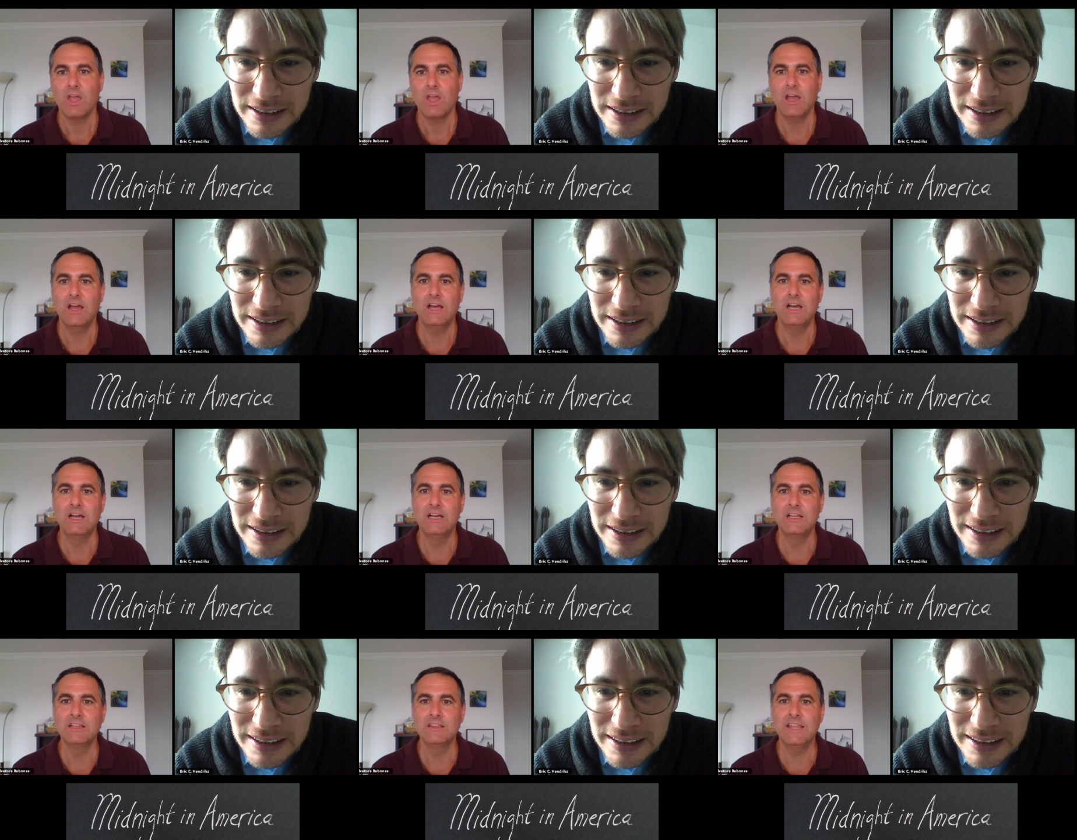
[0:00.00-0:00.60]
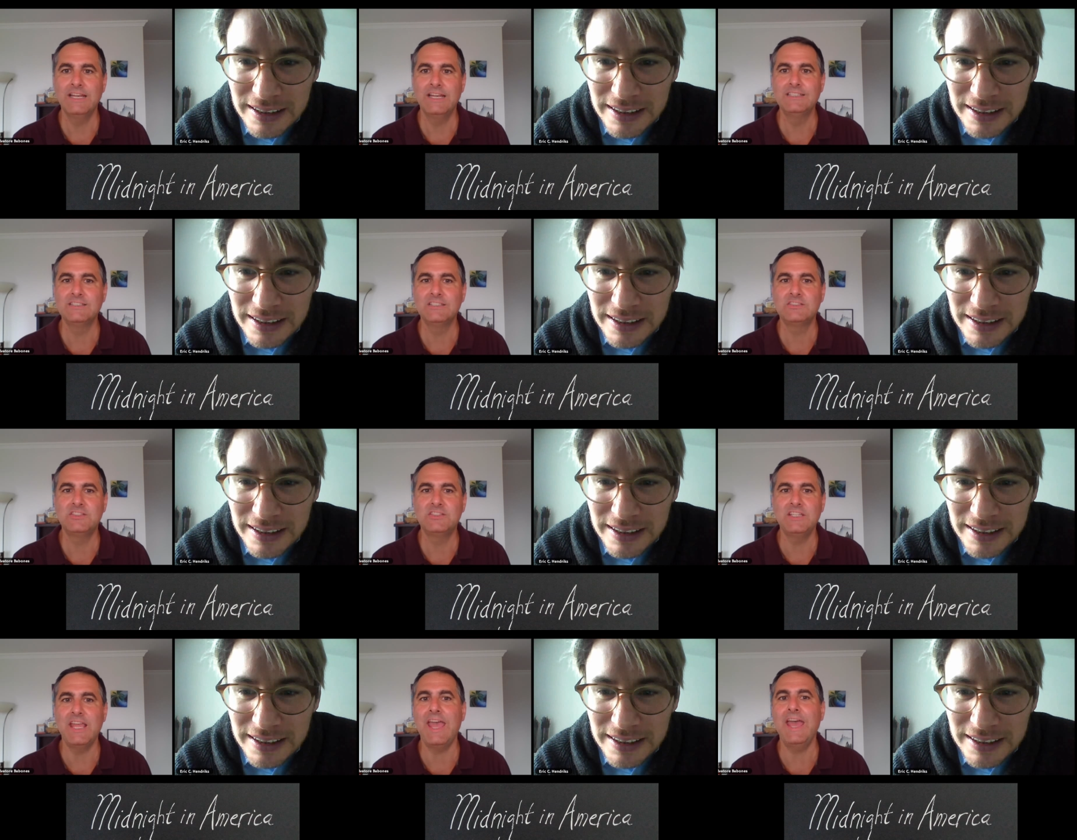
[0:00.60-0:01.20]
Speaker 1: Uh, that is,
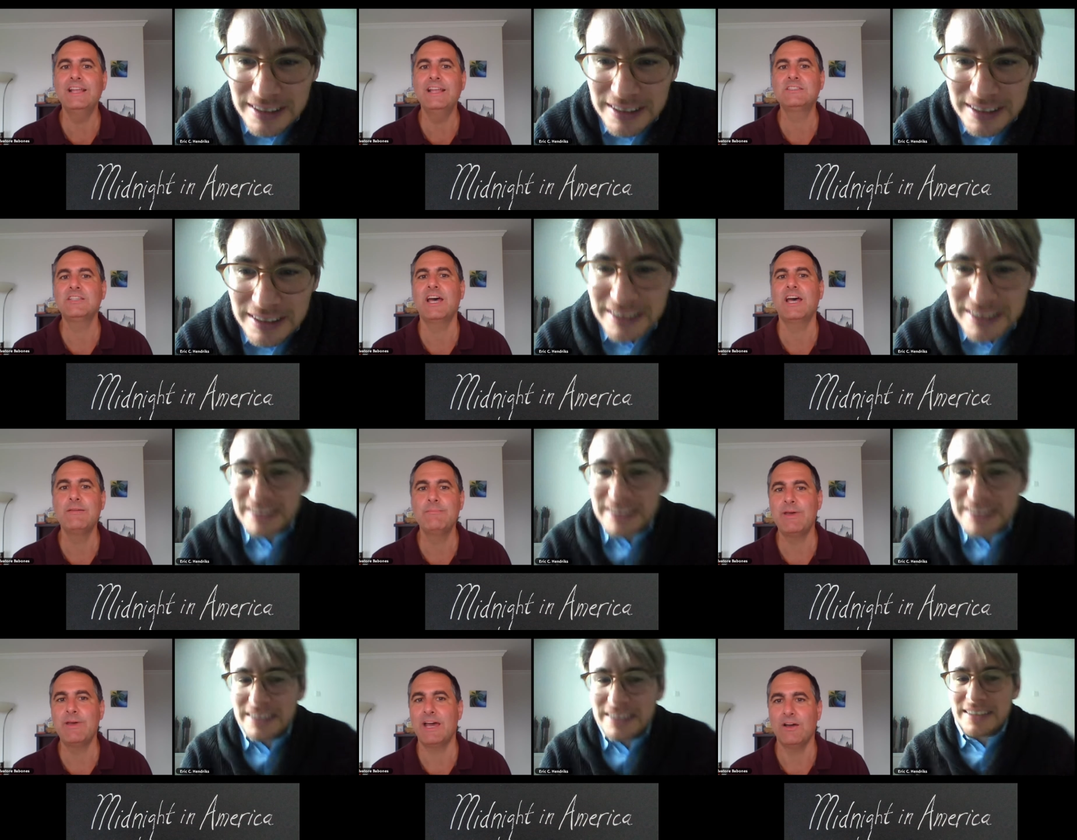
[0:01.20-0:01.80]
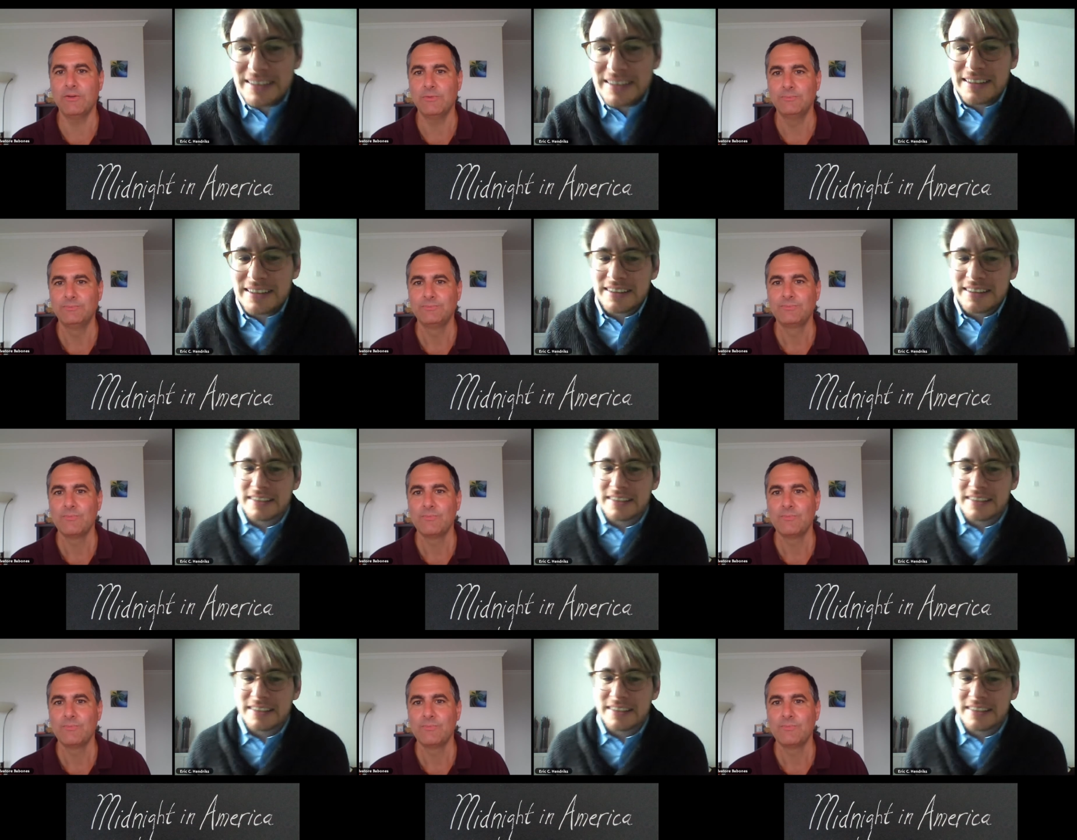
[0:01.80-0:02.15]
it's the anti Mao.